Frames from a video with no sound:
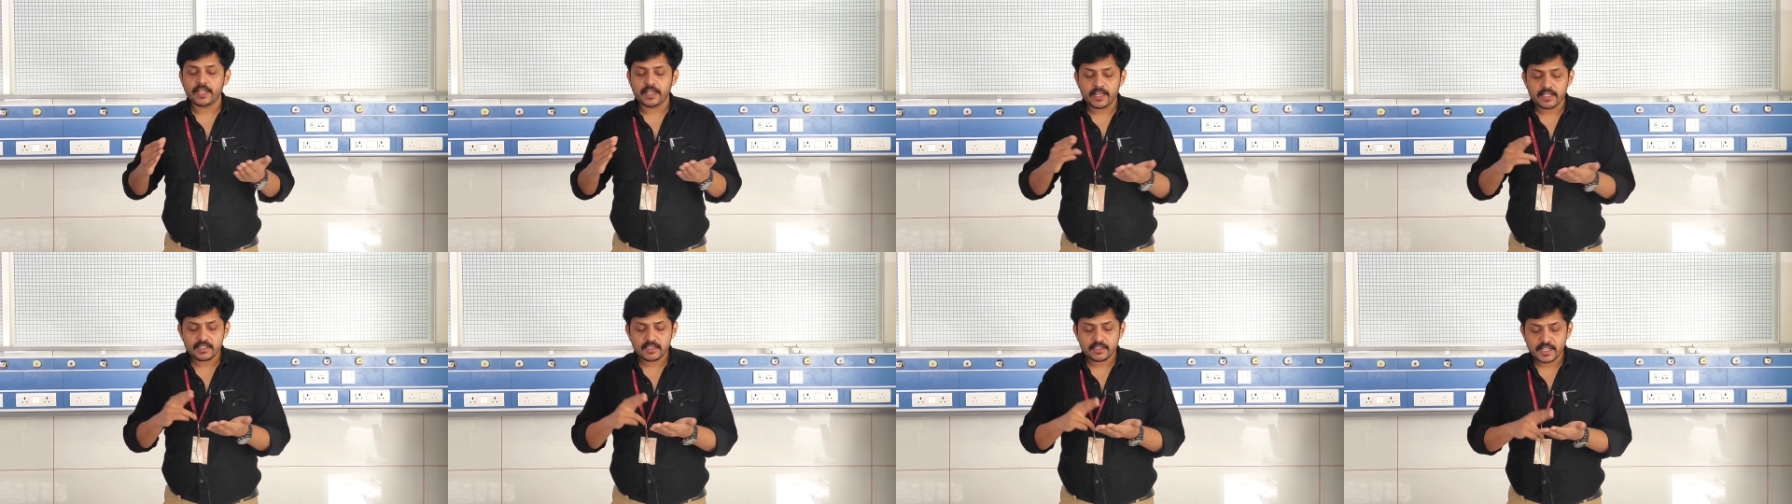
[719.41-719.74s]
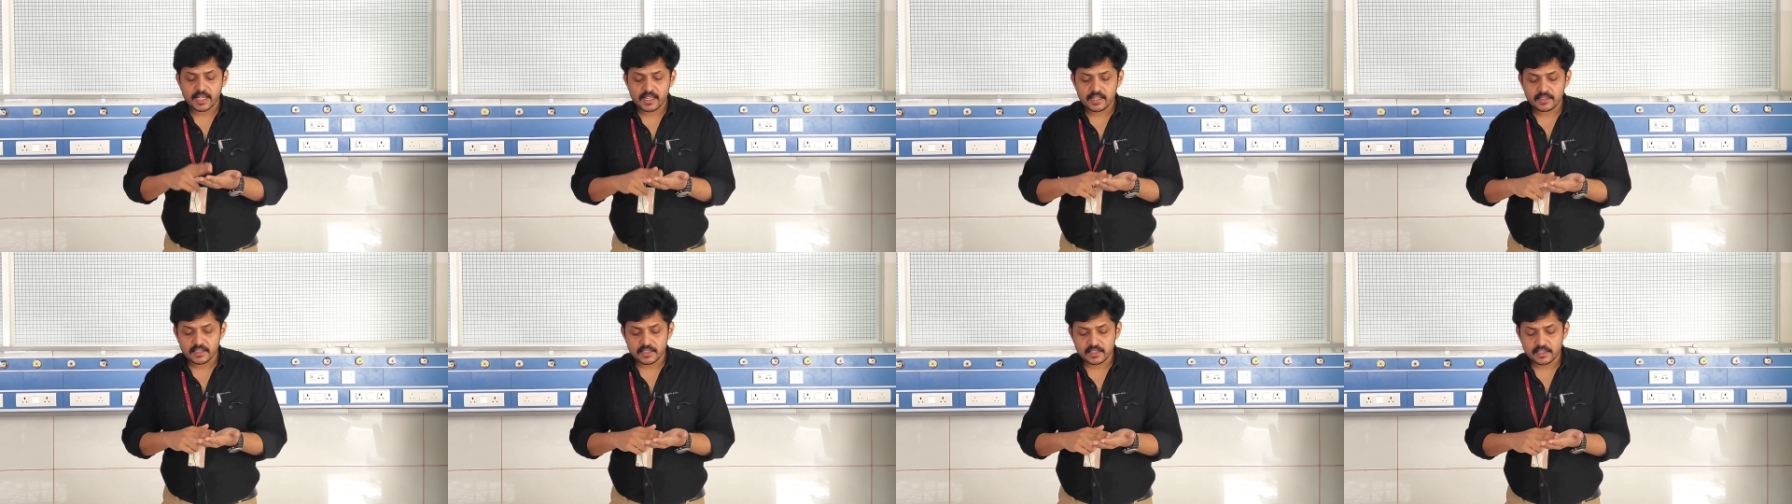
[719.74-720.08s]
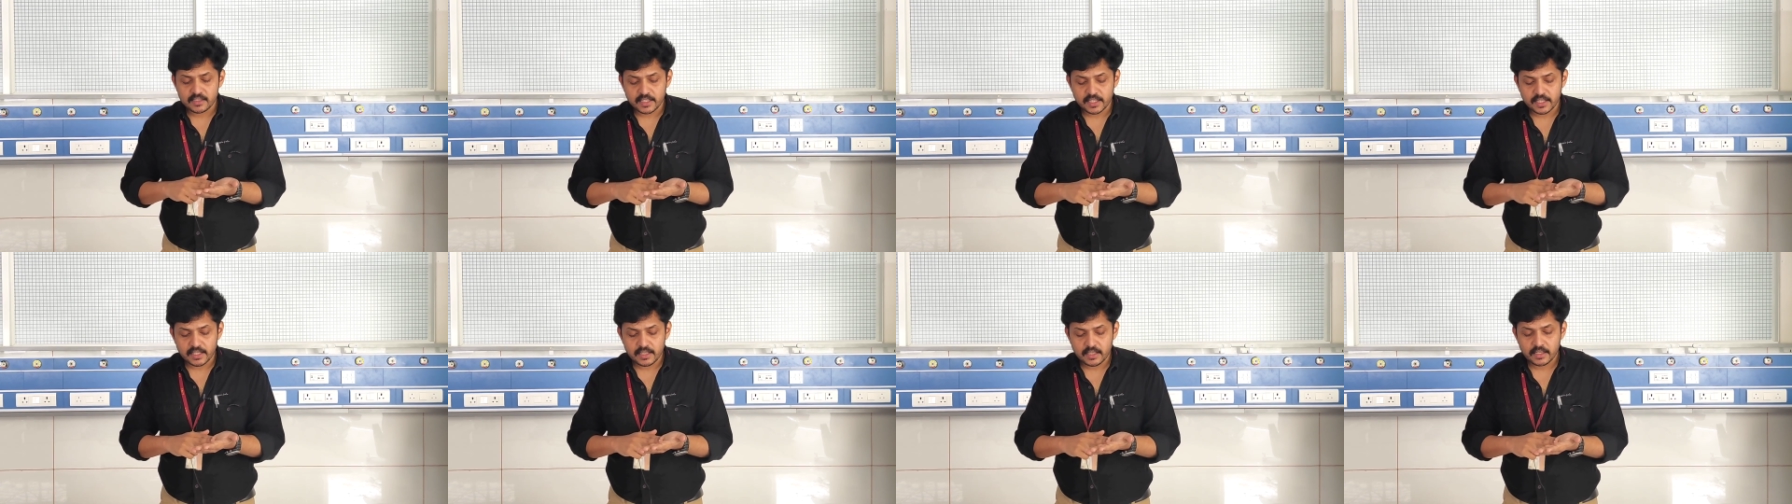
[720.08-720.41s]
the
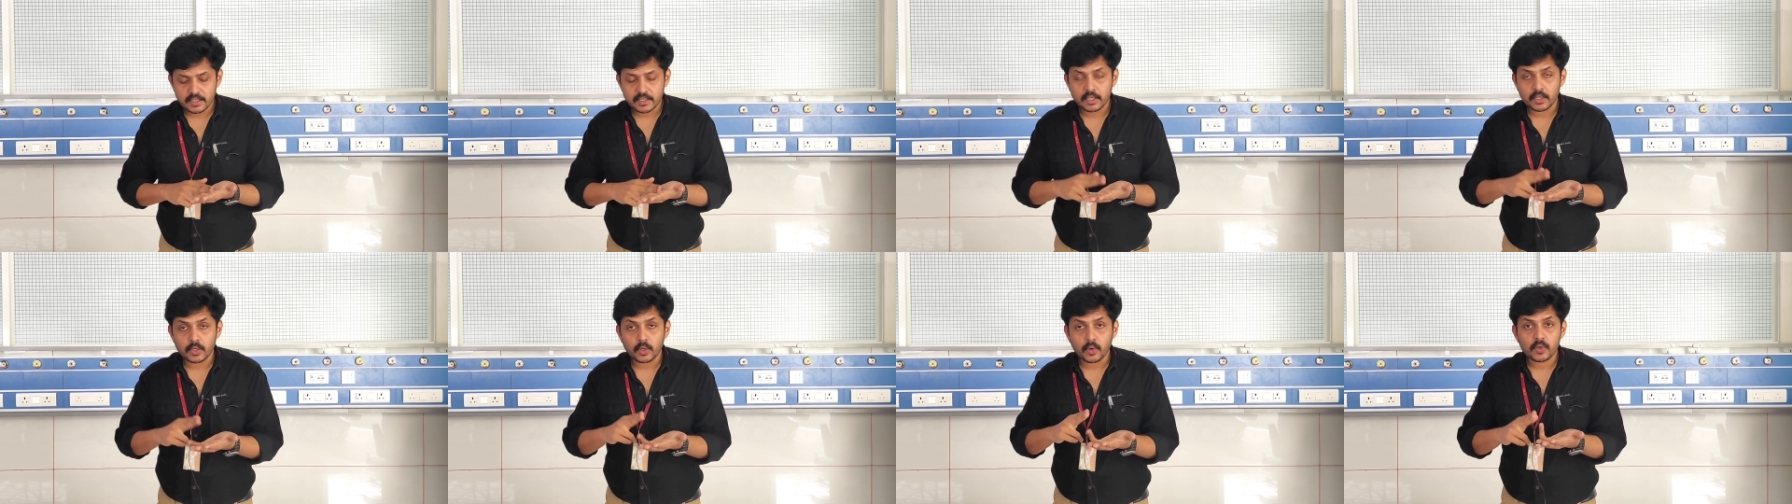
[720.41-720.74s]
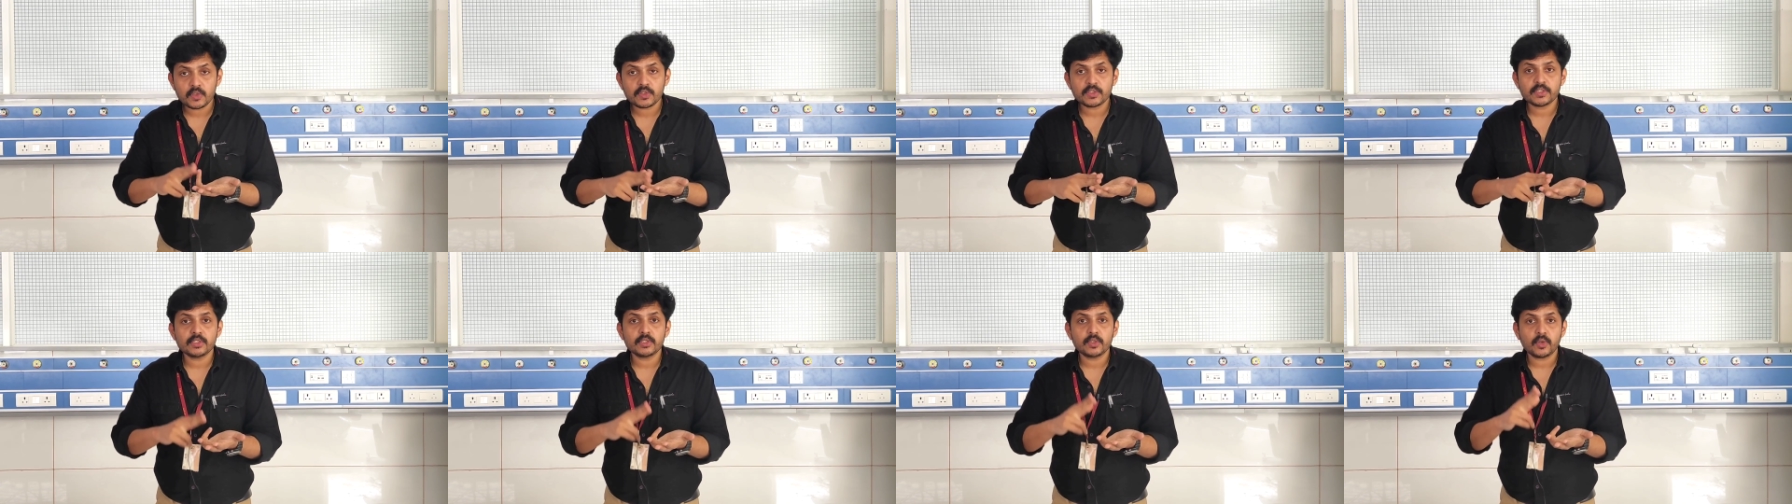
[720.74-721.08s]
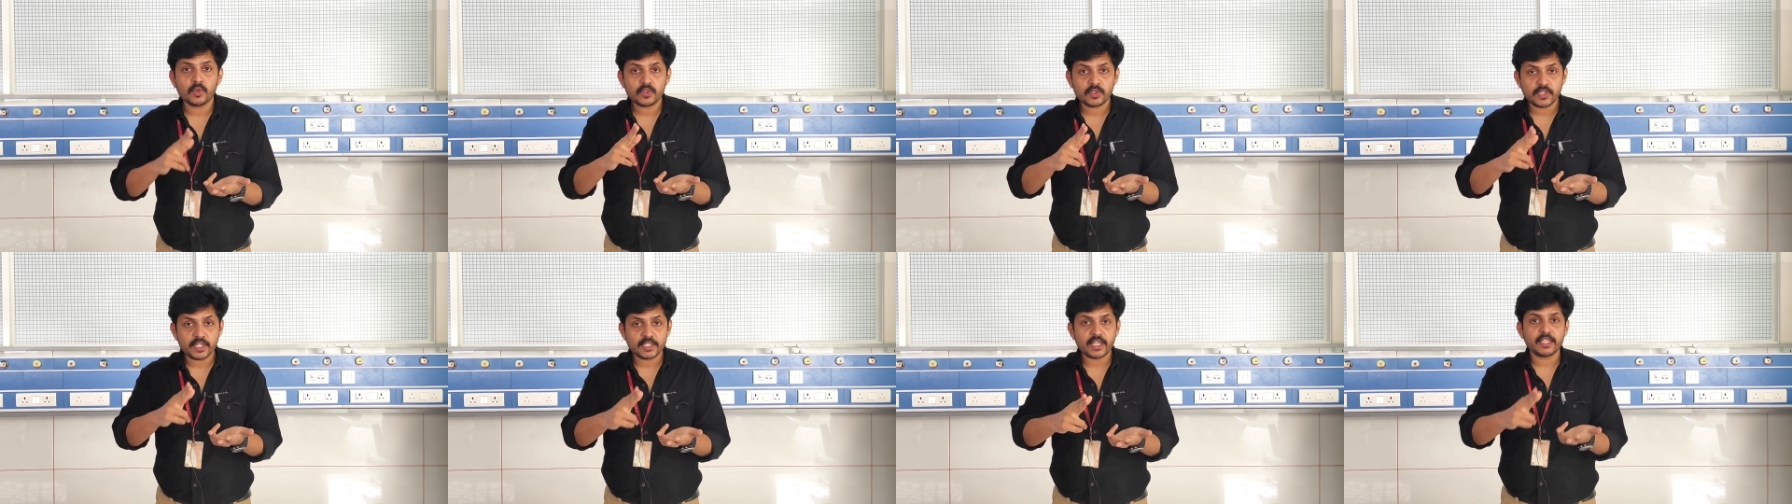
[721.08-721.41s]
N-acetylcysteine dose,
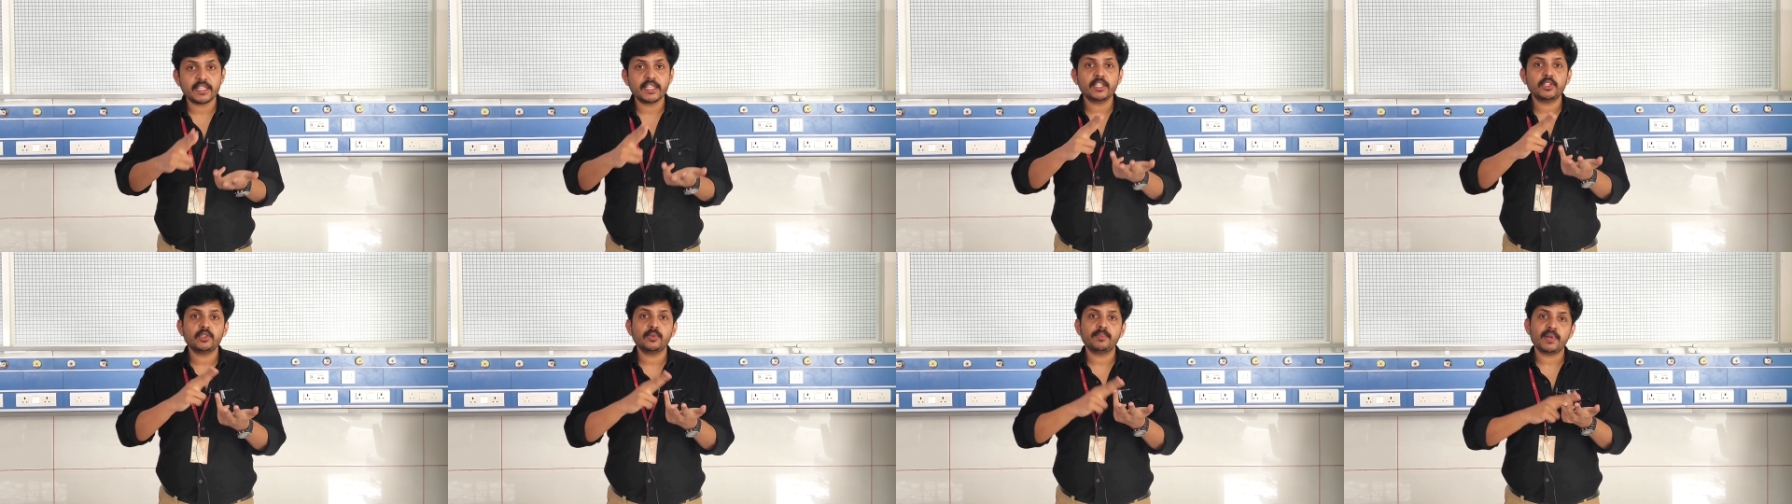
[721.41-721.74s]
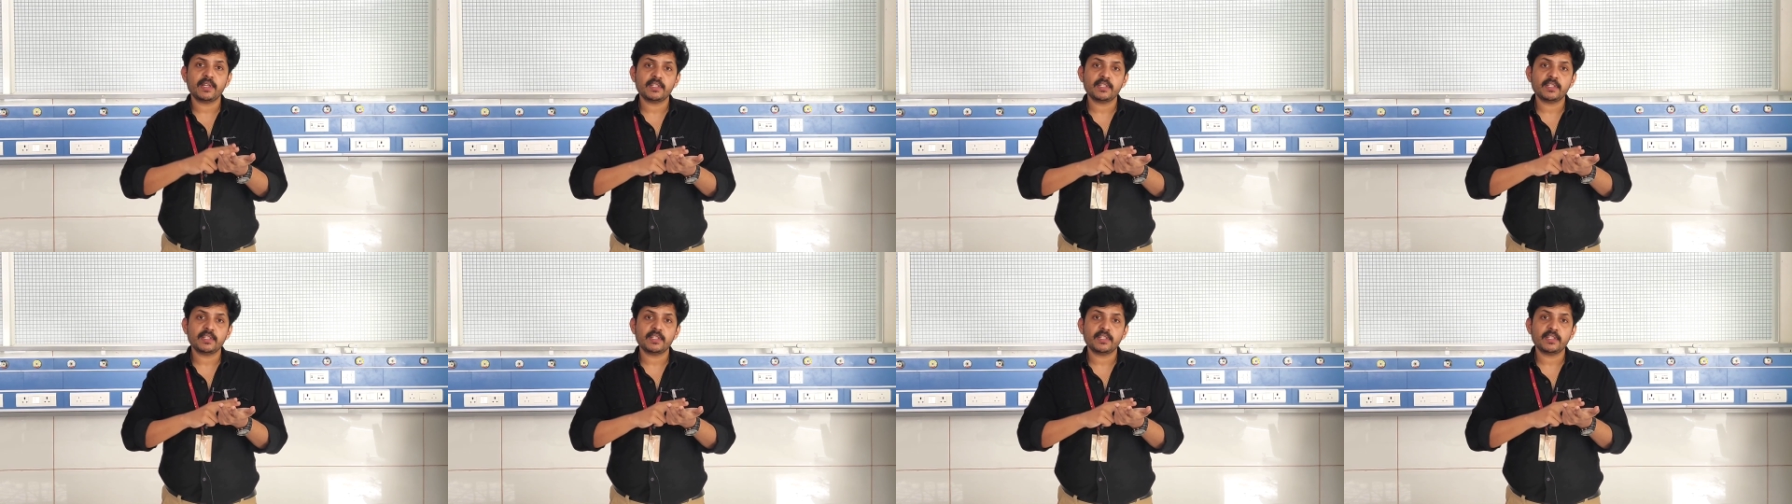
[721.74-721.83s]
dosage, I need to